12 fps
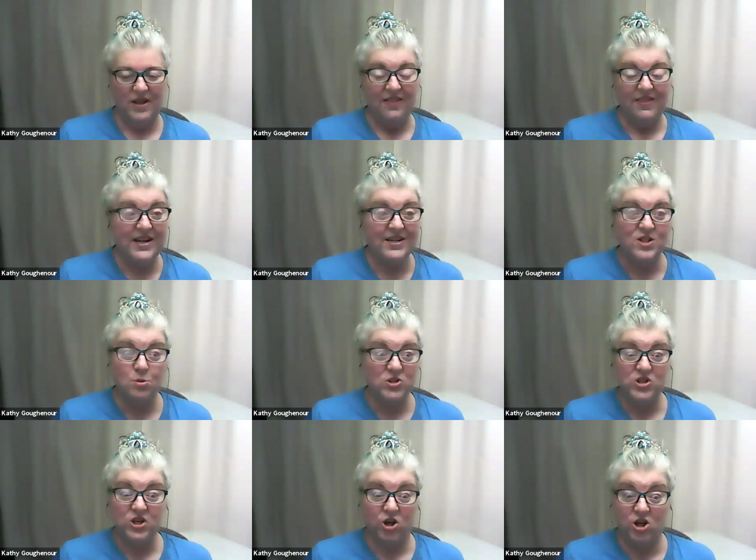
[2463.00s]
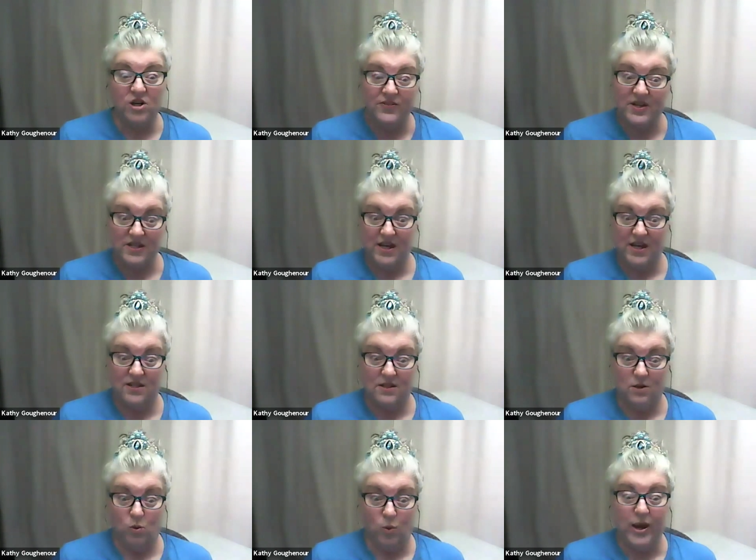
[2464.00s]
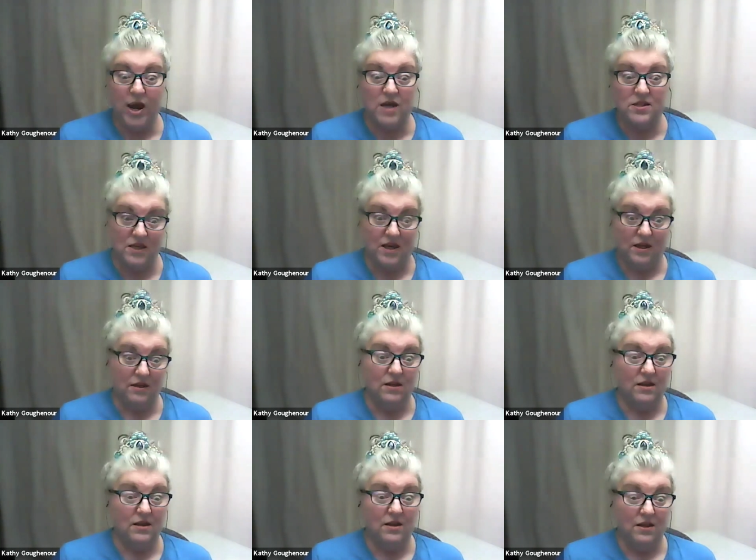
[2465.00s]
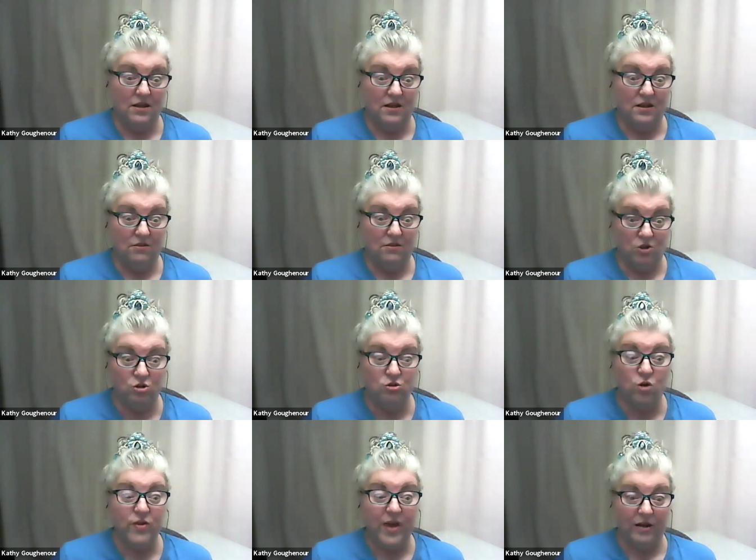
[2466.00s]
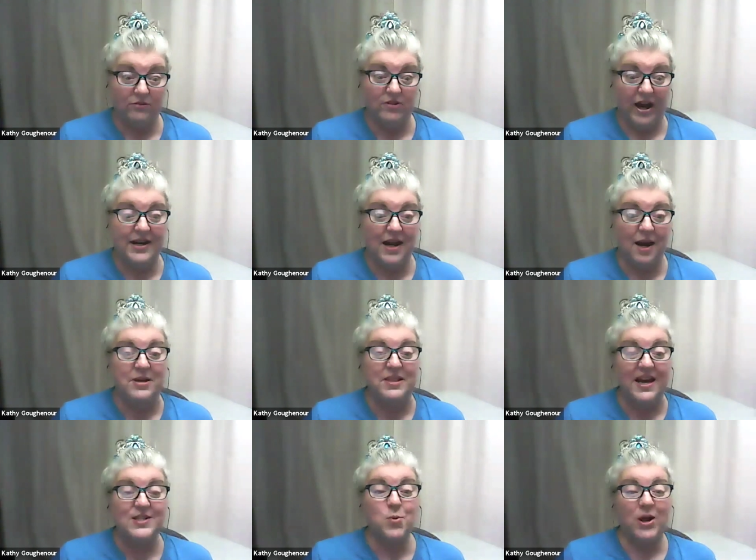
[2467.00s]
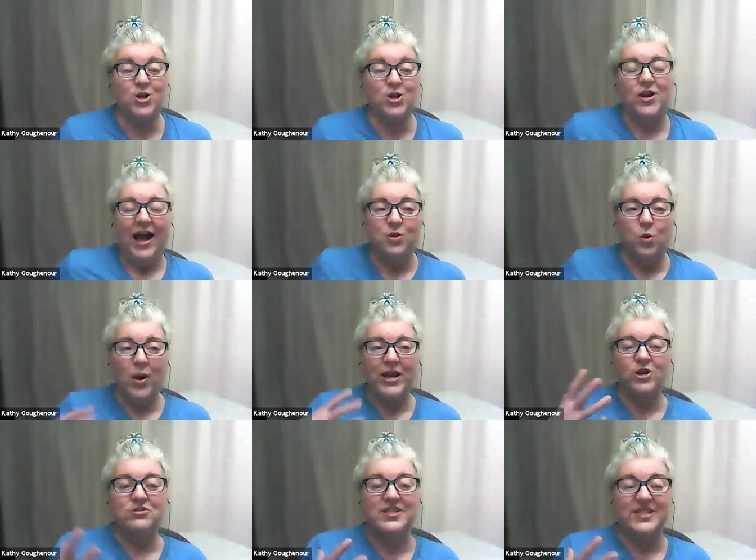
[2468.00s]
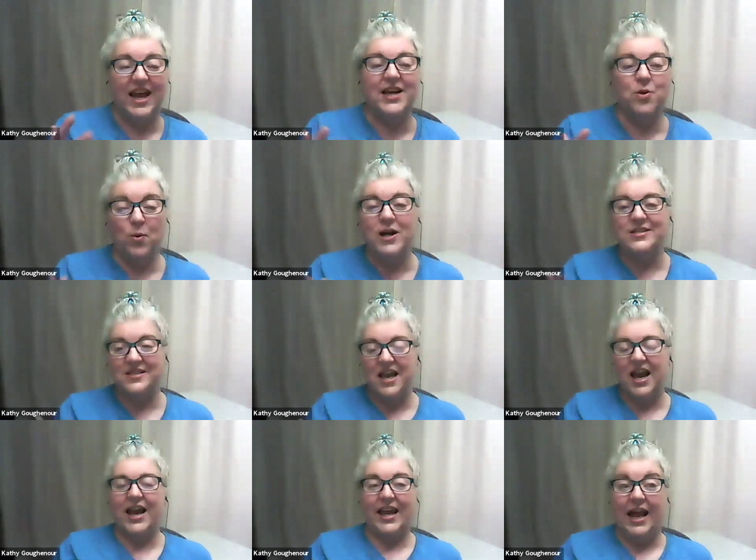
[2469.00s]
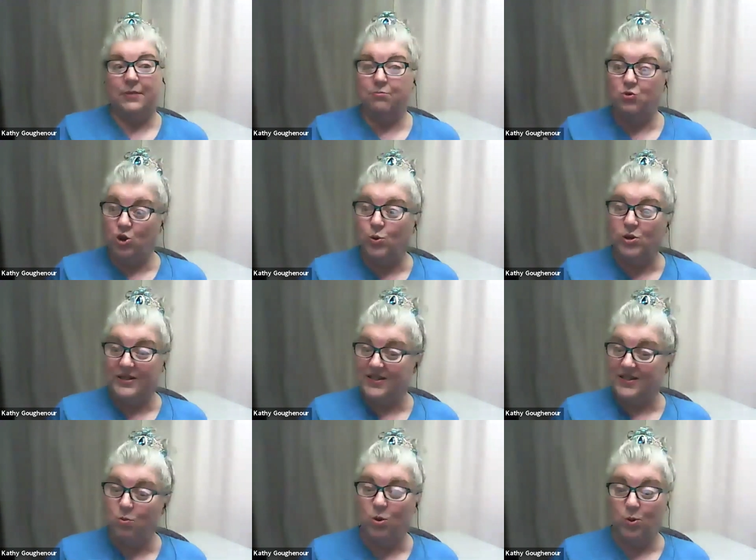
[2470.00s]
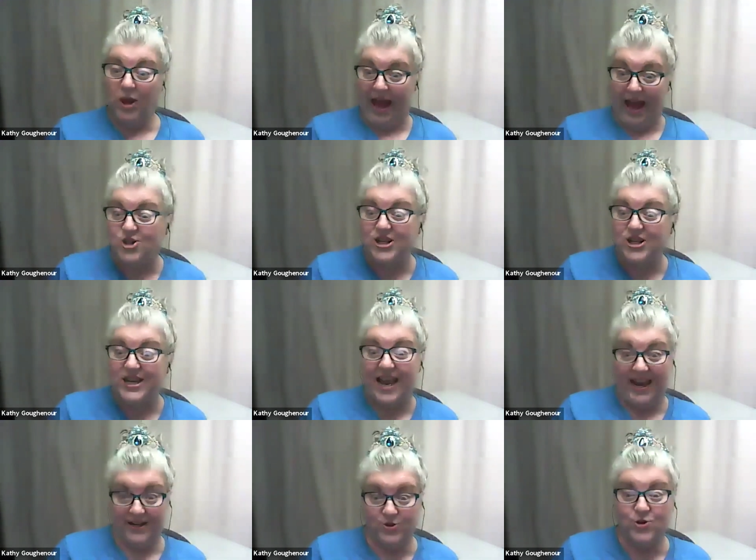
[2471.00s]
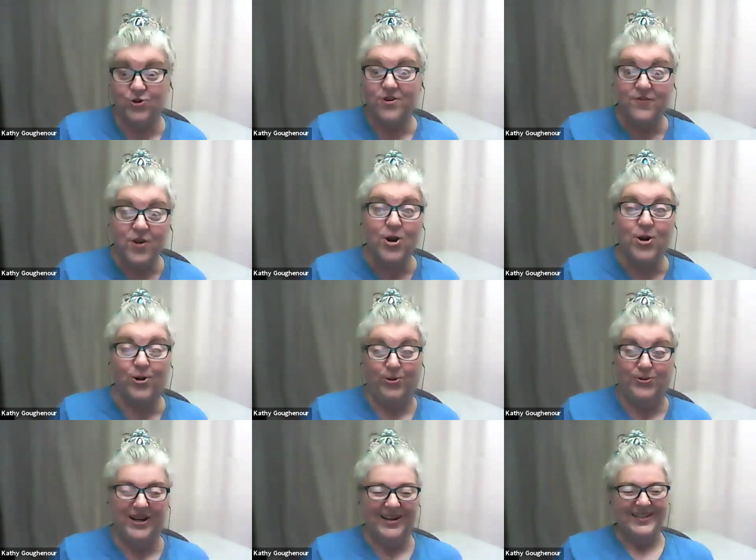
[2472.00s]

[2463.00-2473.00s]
That is almost unheard of these days, quite honestly. You know that, right? I mean, that's I know, why the way you said it was like, and you will, someone will actually answer the phone.